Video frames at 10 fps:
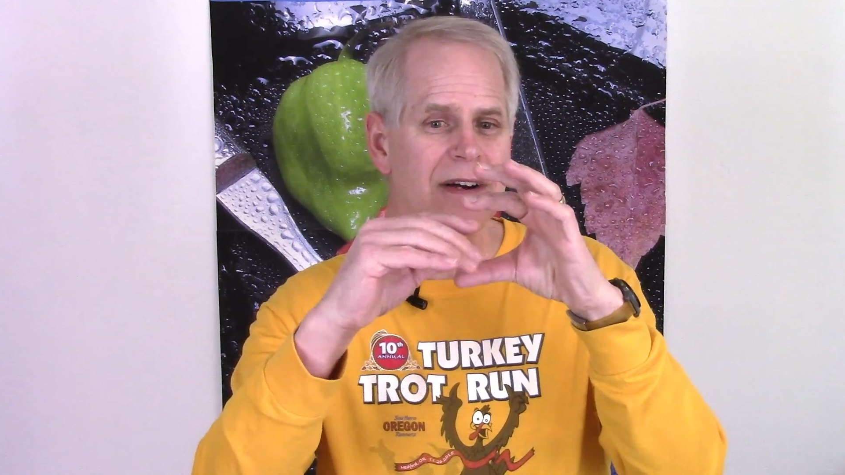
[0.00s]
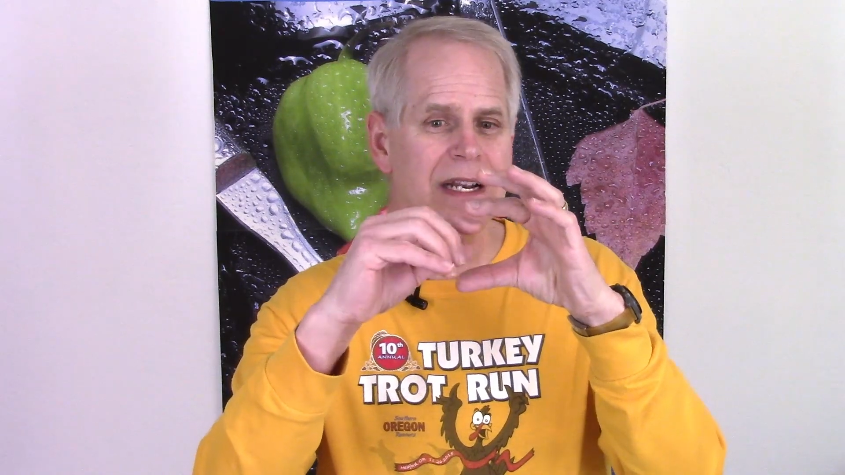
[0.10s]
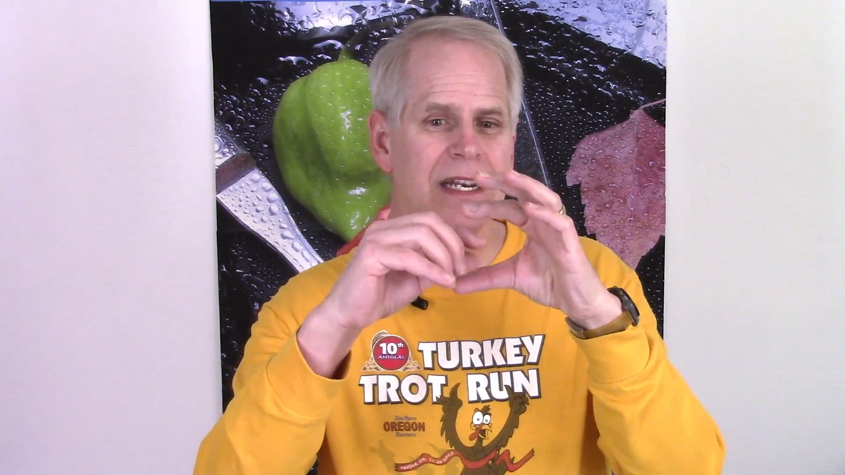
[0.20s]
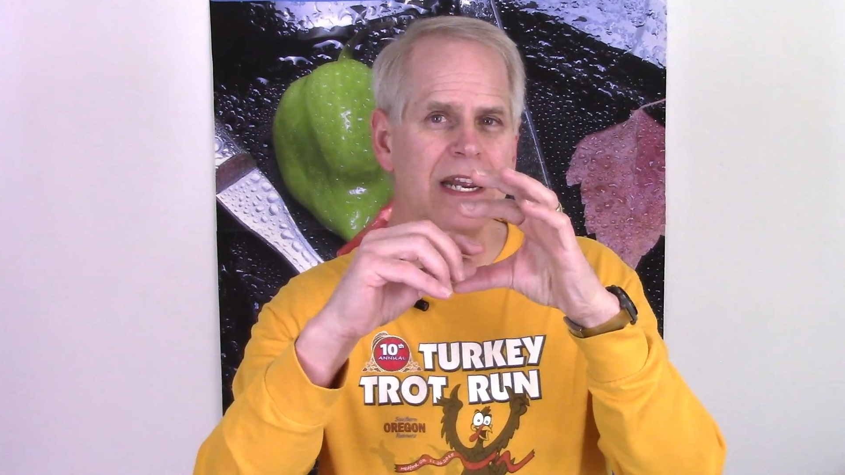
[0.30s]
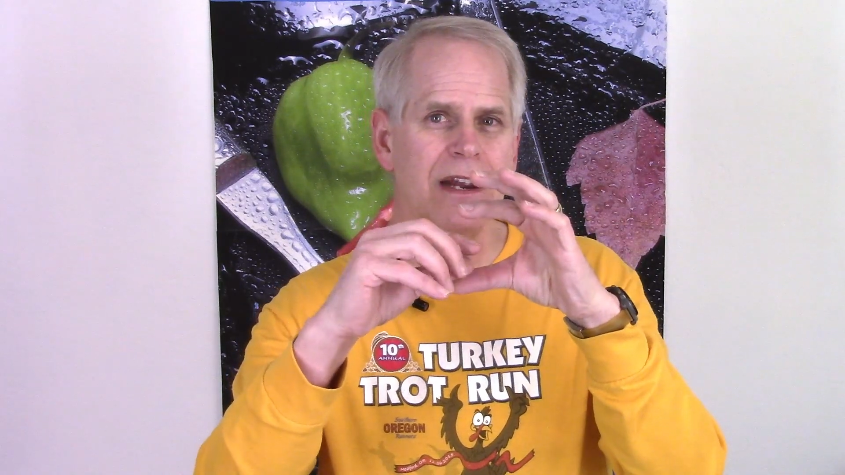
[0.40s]

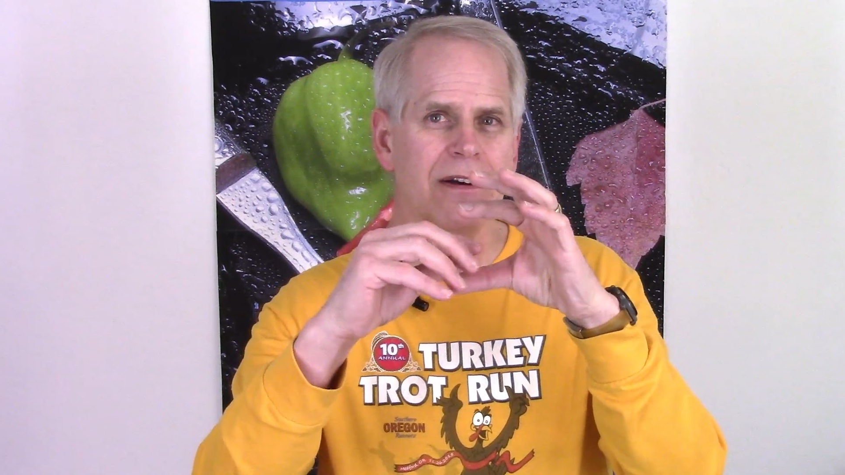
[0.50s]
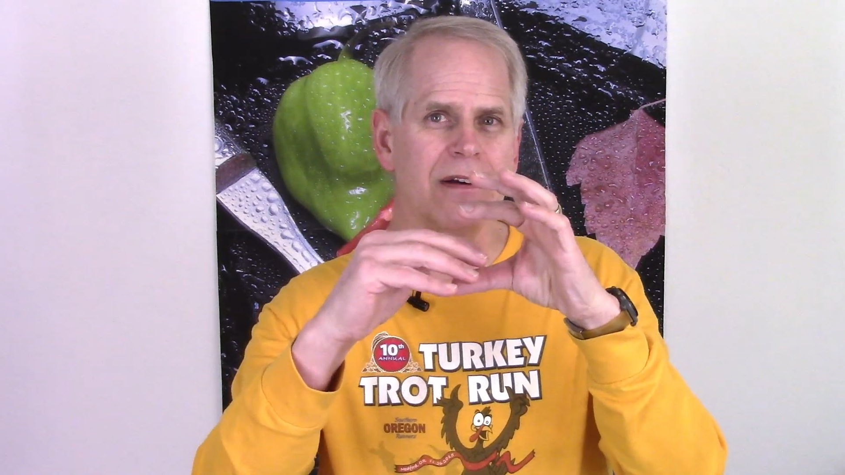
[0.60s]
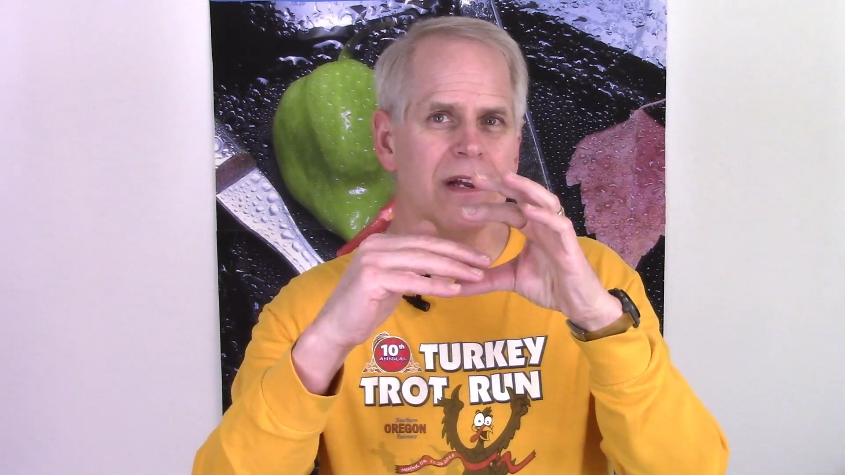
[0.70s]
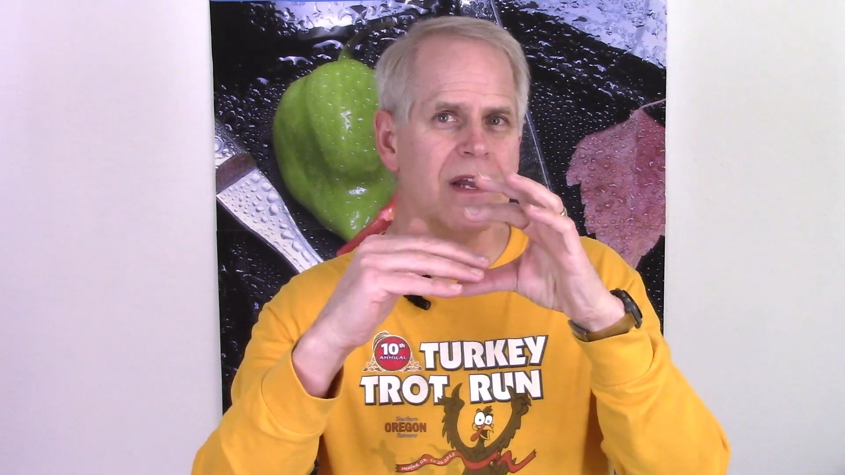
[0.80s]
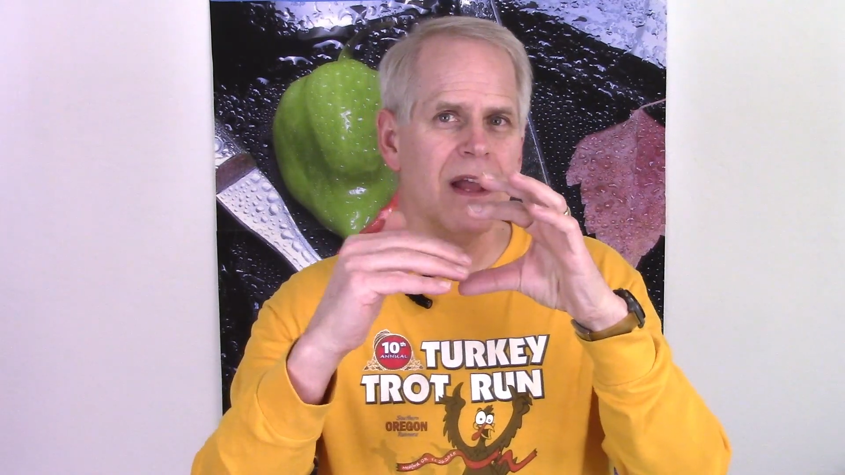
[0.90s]
in
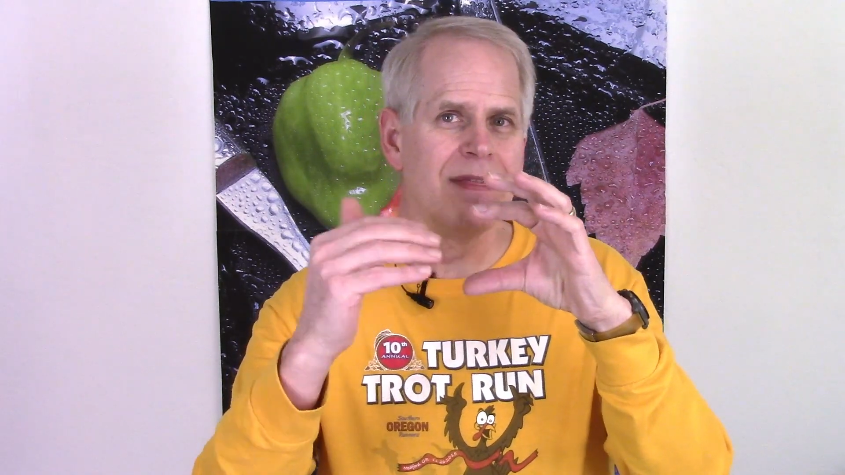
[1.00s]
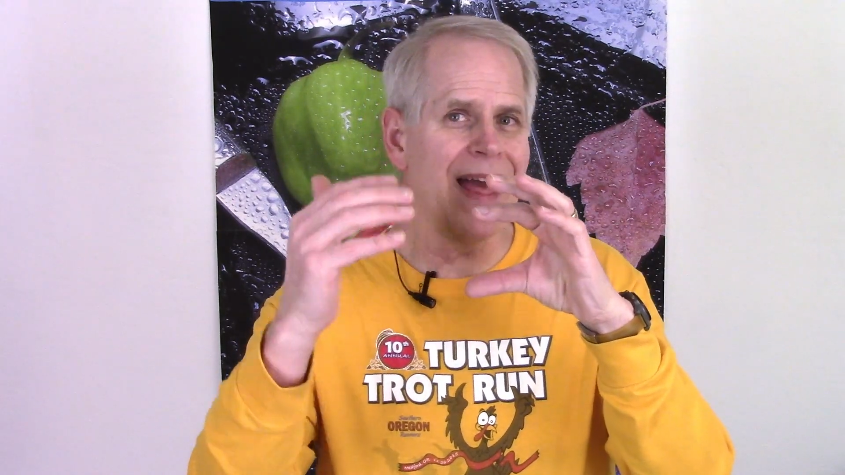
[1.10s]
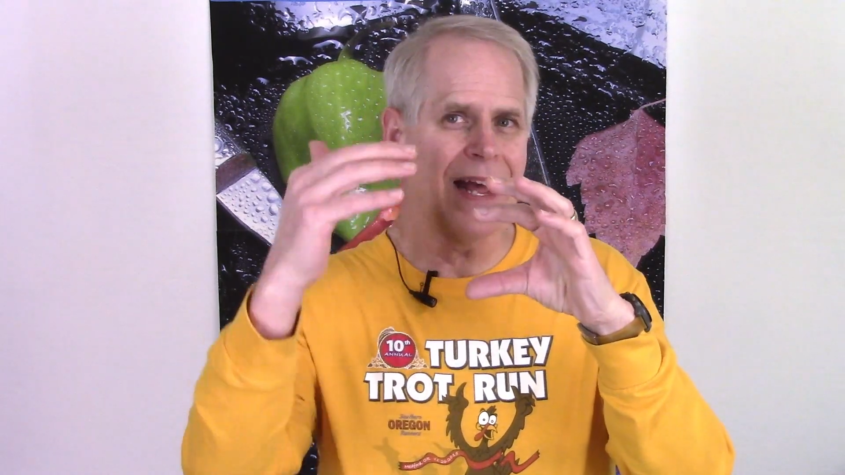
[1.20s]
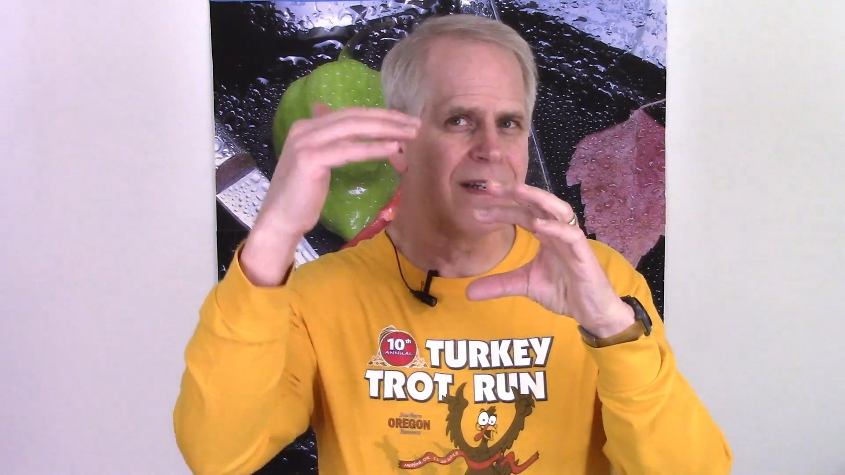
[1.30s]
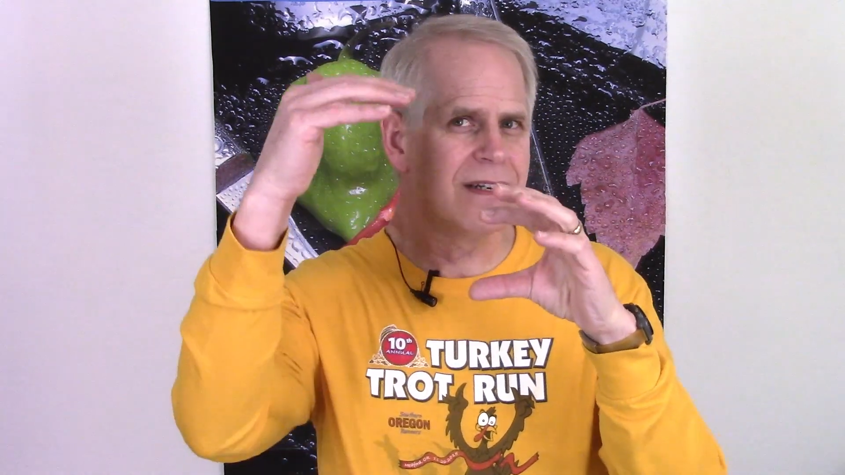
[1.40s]
here
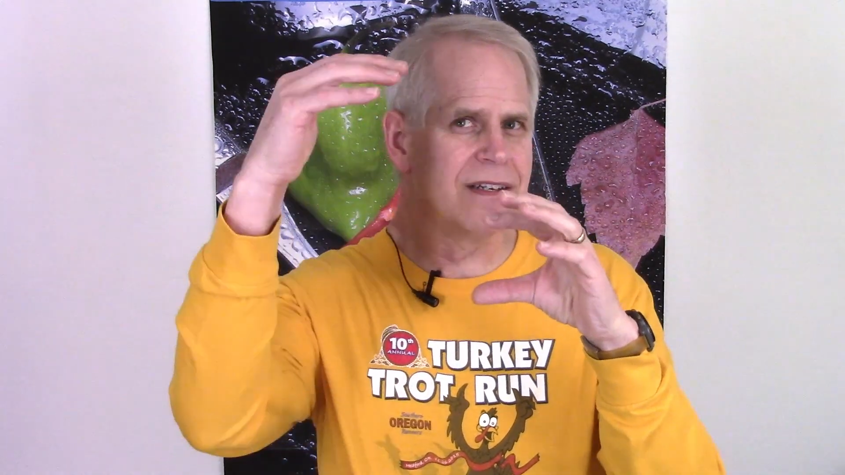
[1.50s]
that